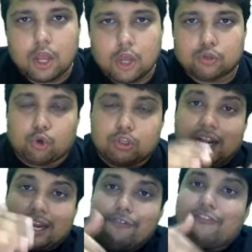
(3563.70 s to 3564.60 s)
So the
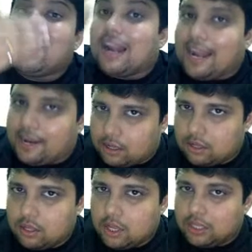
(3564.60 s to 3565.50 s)
refill rate,
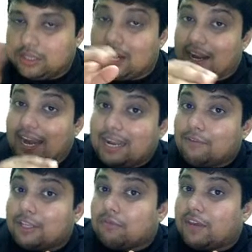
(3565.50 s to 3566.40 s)
the rate
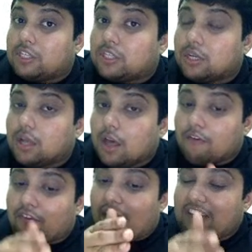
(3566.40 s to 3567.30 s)
with which
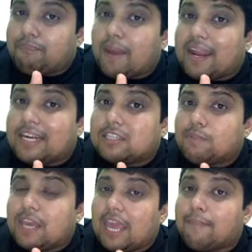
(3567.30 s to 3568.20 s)
5 packets
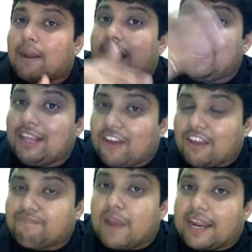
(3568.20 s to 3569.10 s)
became
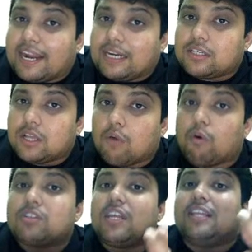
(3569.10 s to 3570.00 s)
95 packets
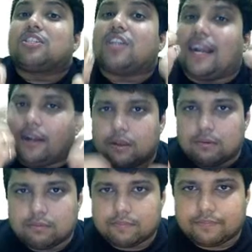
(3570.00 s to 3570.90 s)
was instant.
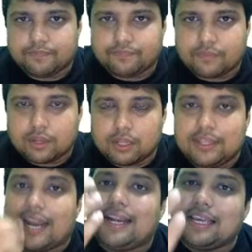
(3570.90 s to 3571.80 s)

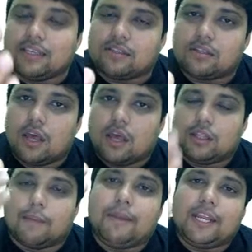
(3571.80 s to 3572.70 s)
That is
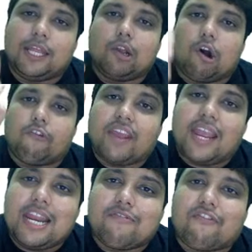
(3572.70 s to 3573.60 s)
the meaning of
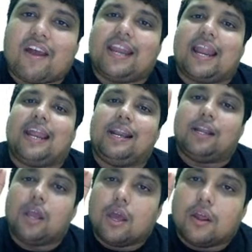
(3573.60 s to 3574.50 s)

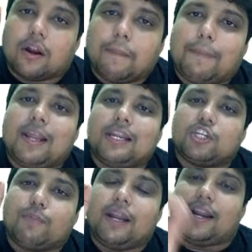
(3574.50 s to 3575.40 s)
infinite
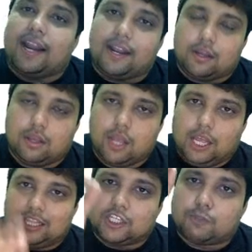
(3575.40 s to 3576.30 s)
replenishment rate.
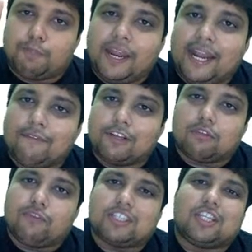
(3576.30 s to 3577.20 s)
The speed with
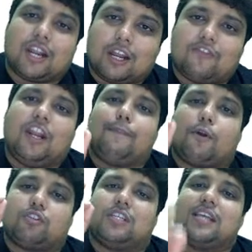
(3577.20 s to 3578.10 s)
which the refill process